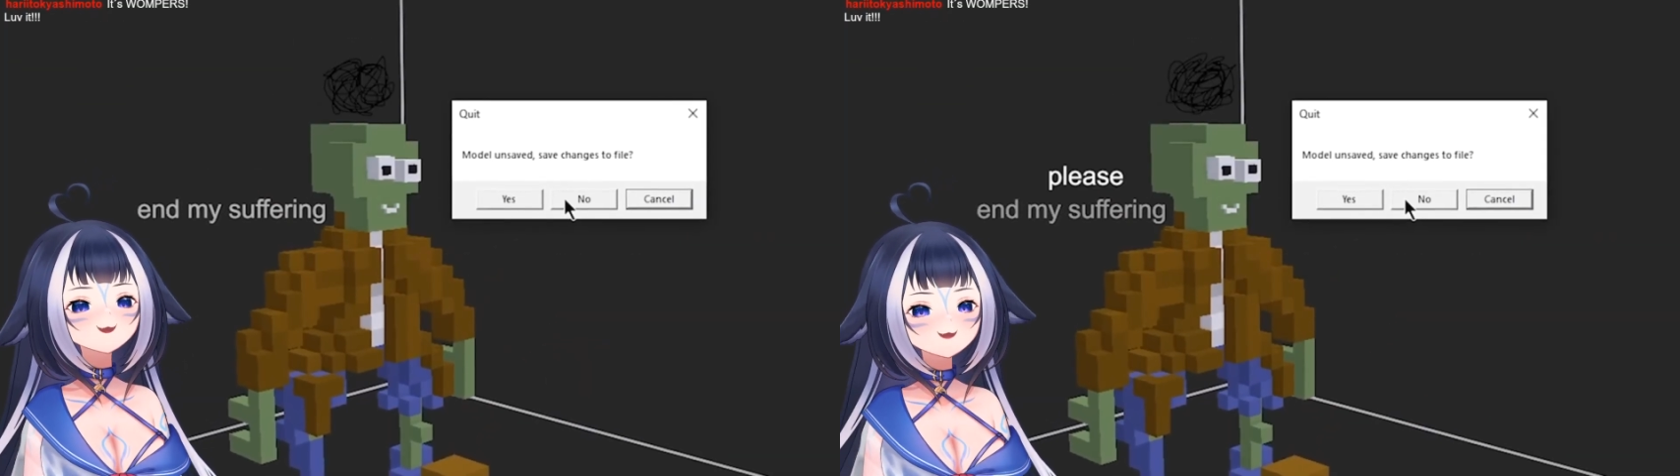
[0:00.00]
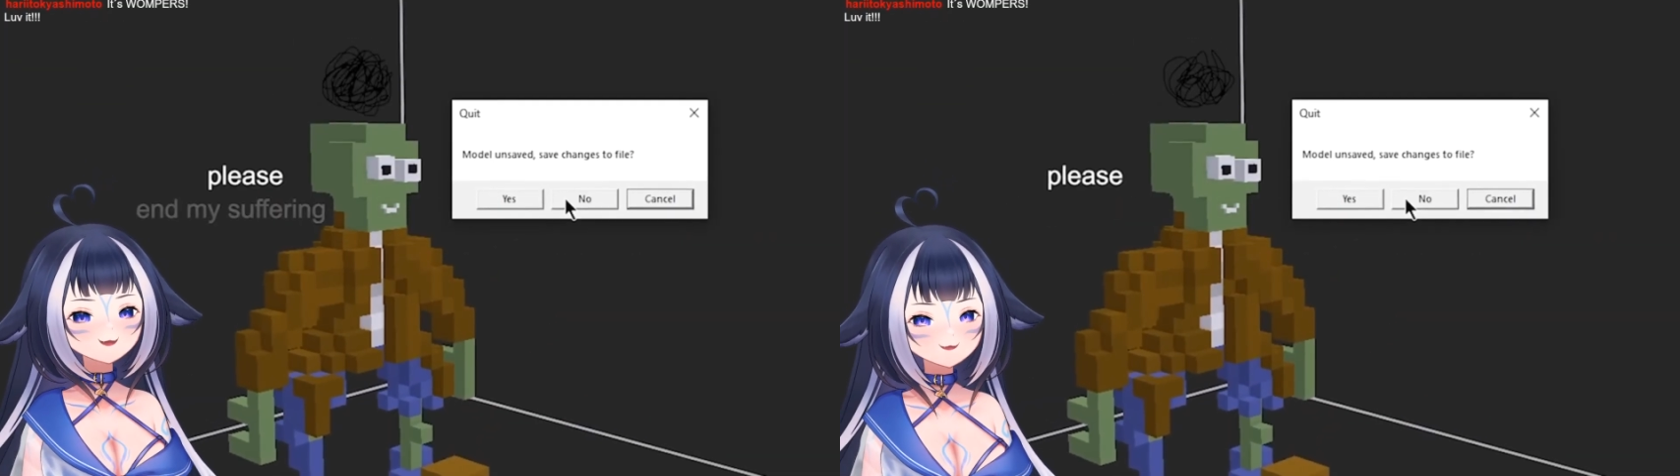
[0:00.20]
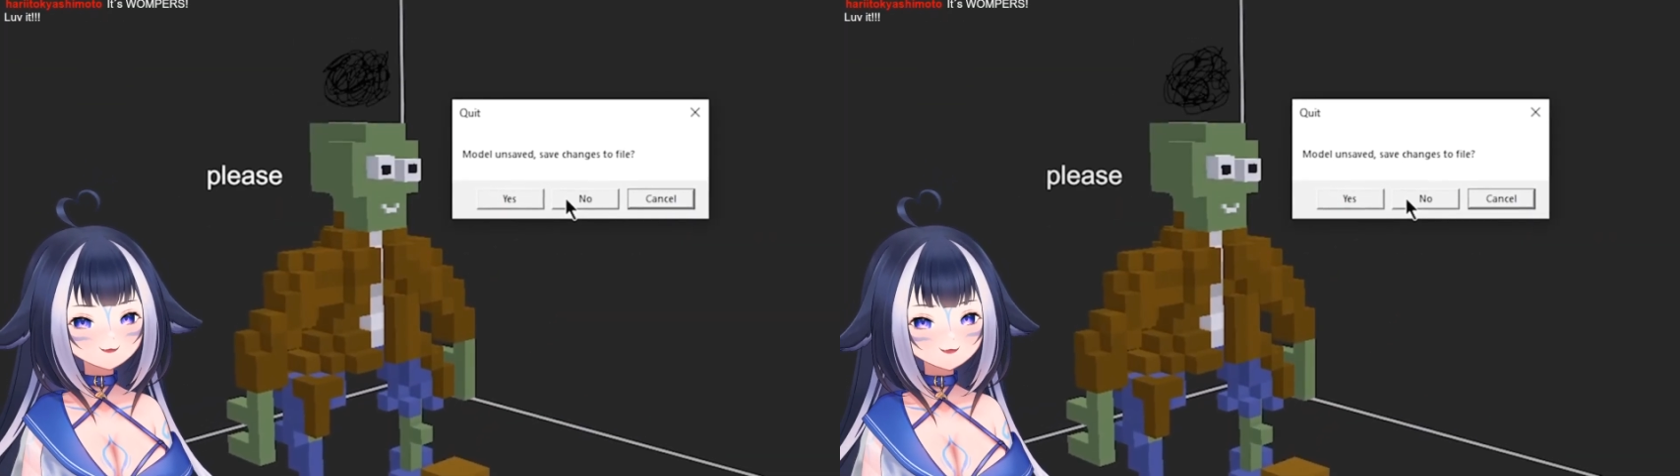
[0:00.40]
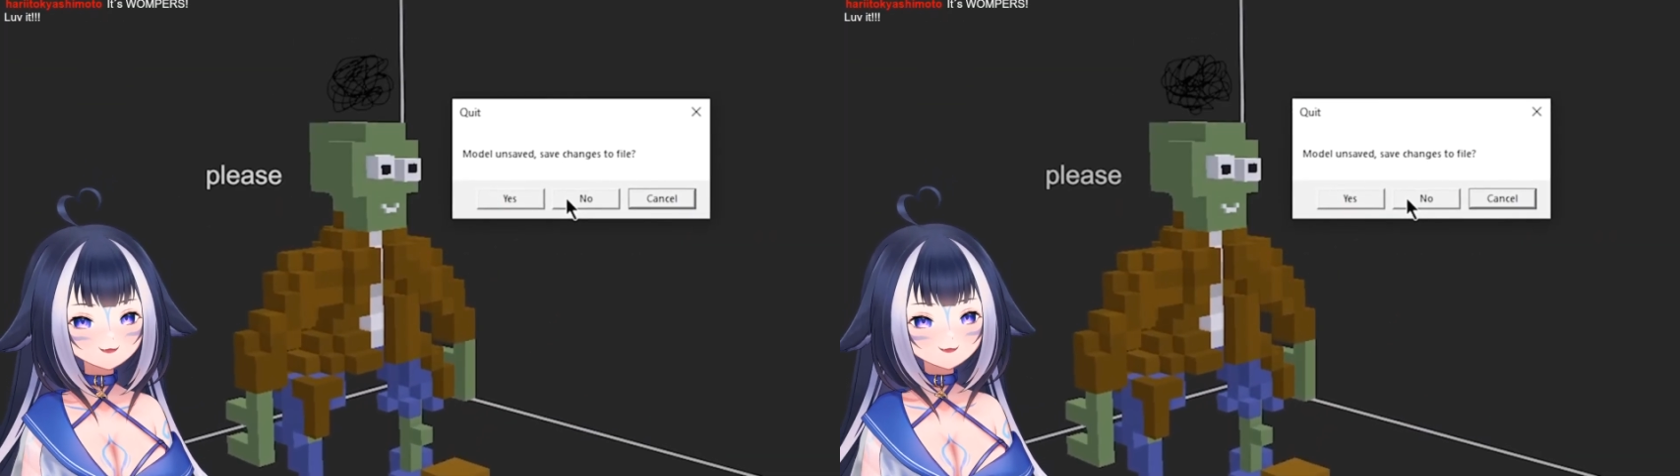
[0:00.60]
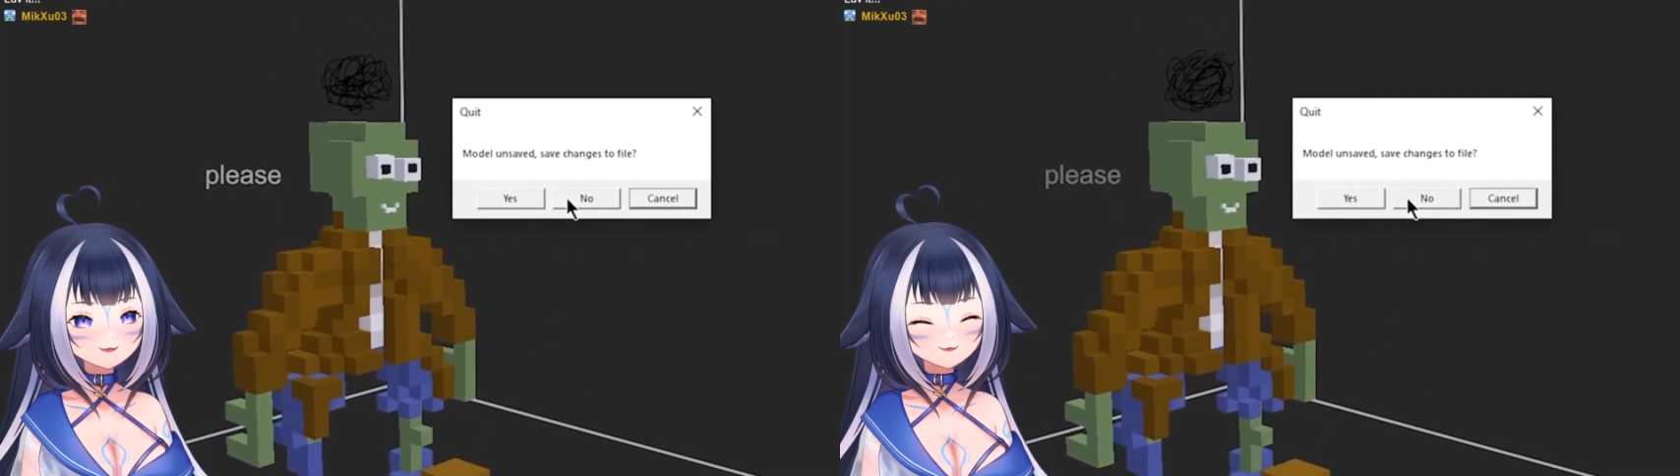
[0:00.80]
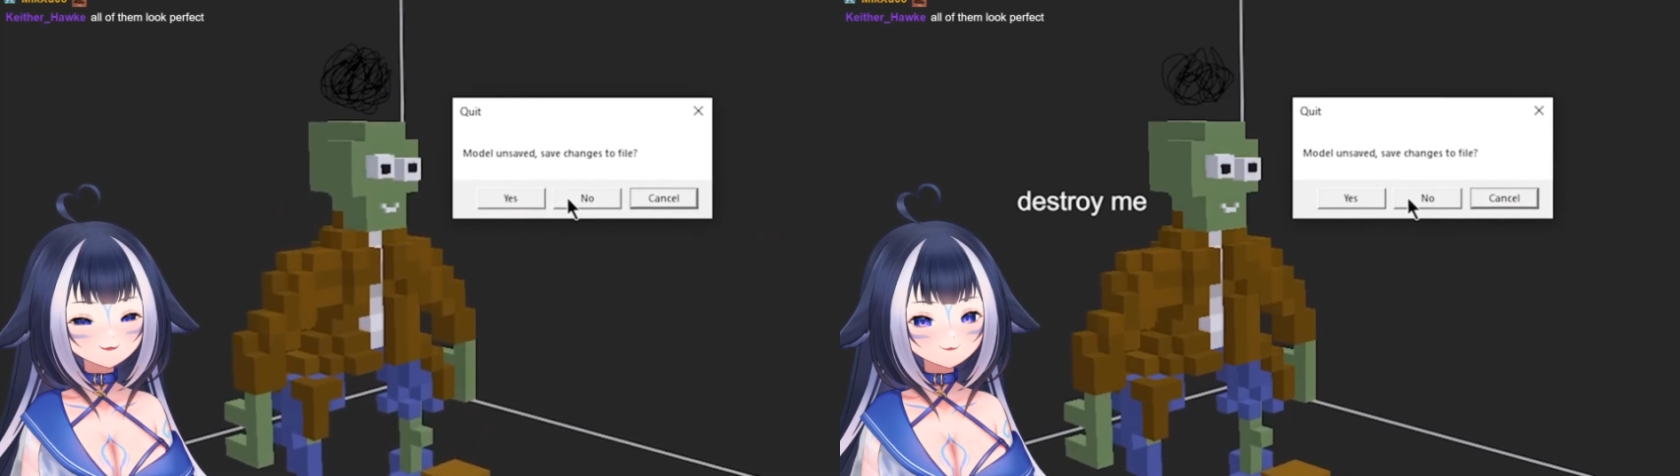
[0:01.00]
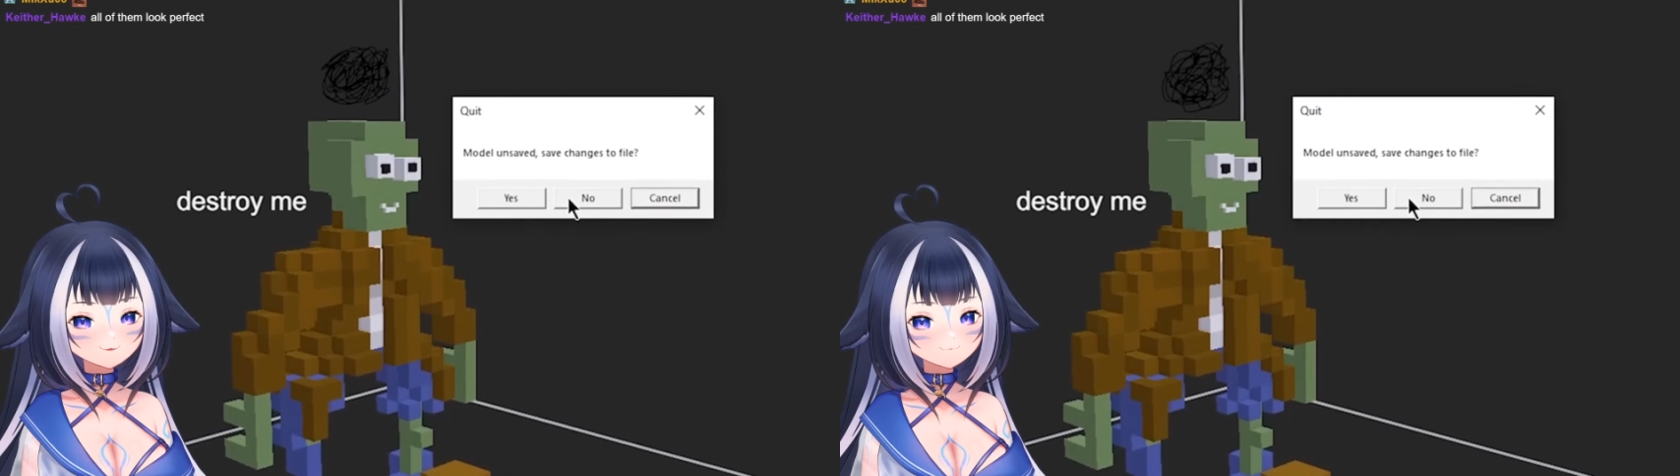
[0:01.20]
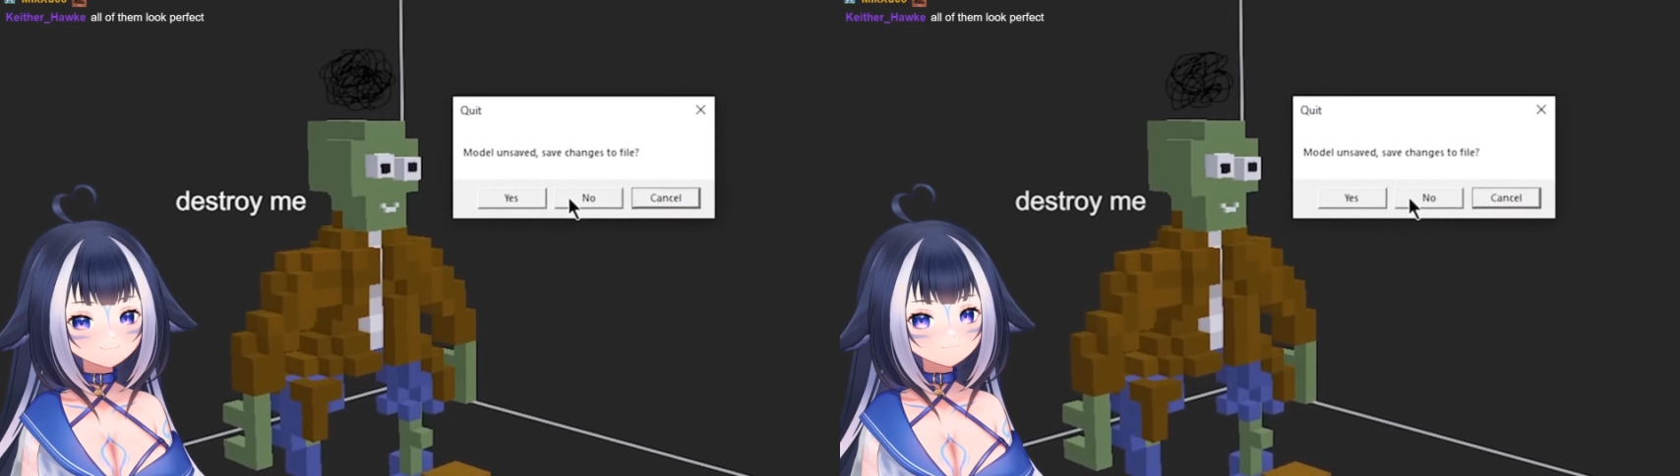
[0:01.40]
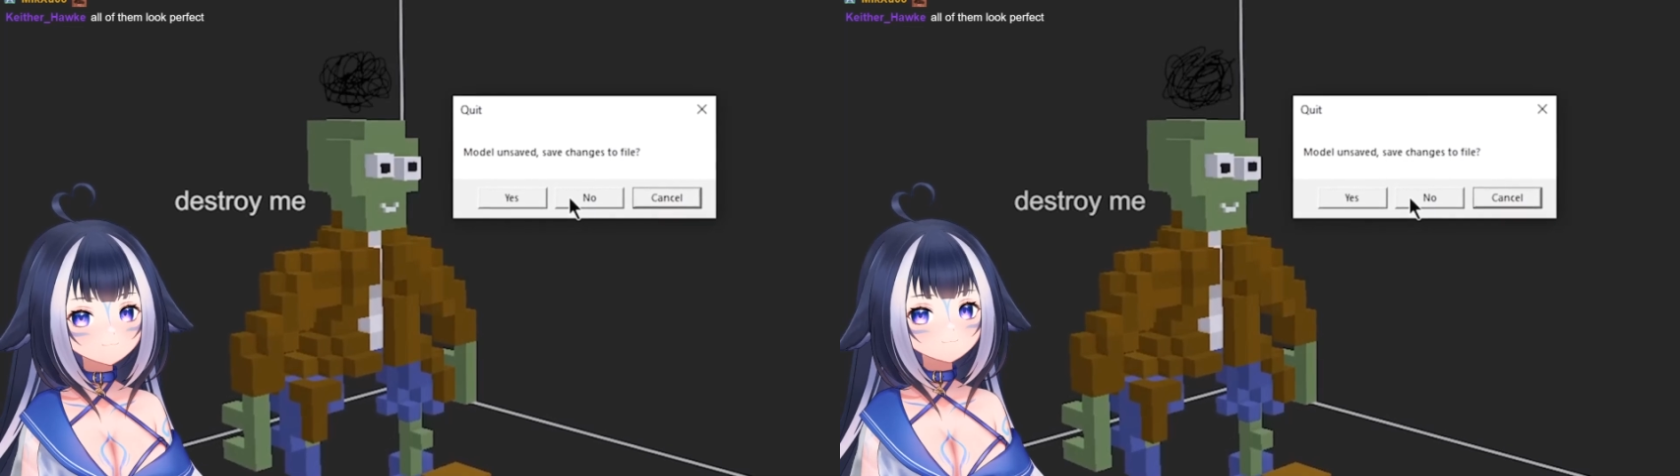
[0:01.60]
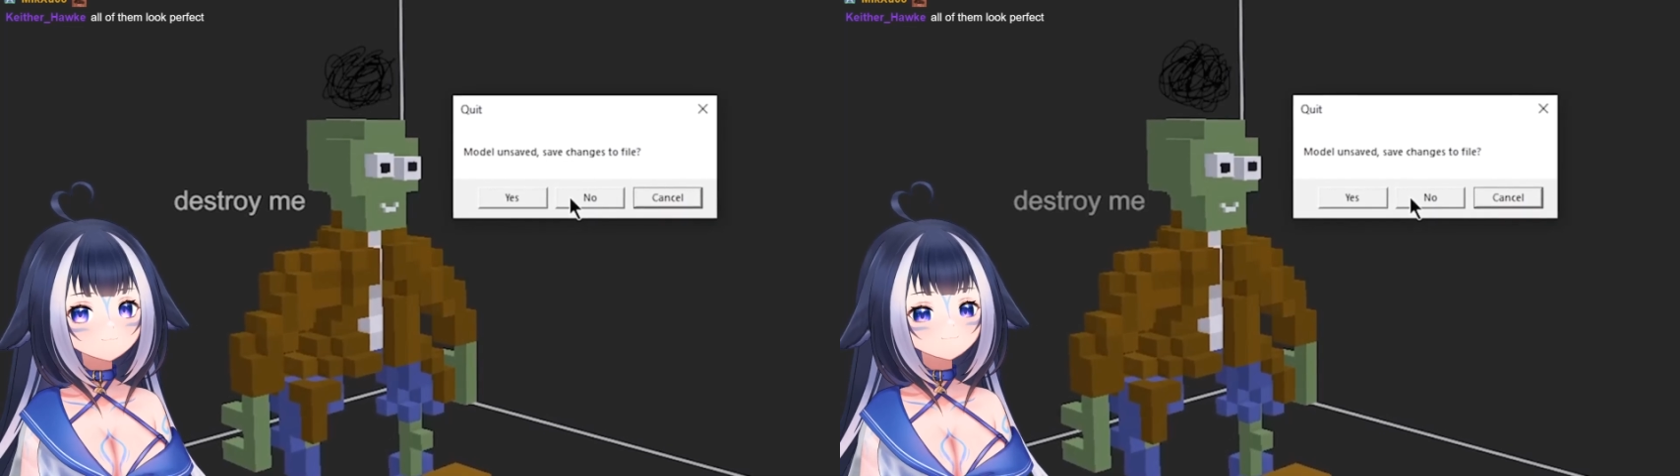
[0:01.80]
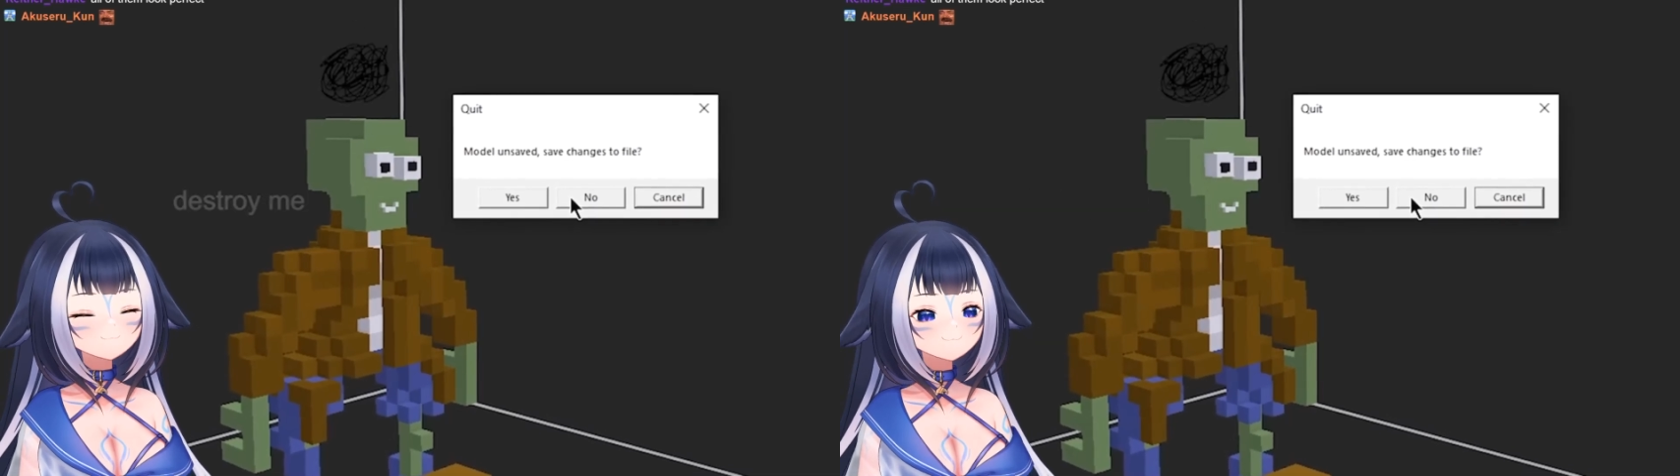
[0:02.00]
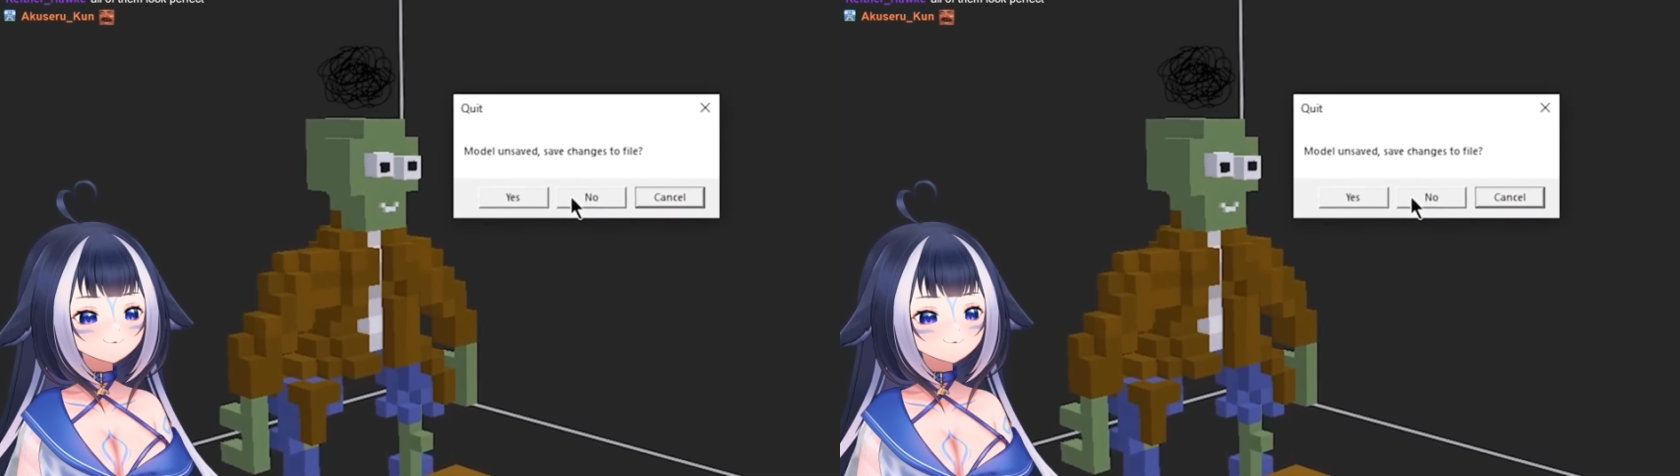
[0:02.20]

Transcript: it's better to just delete things and start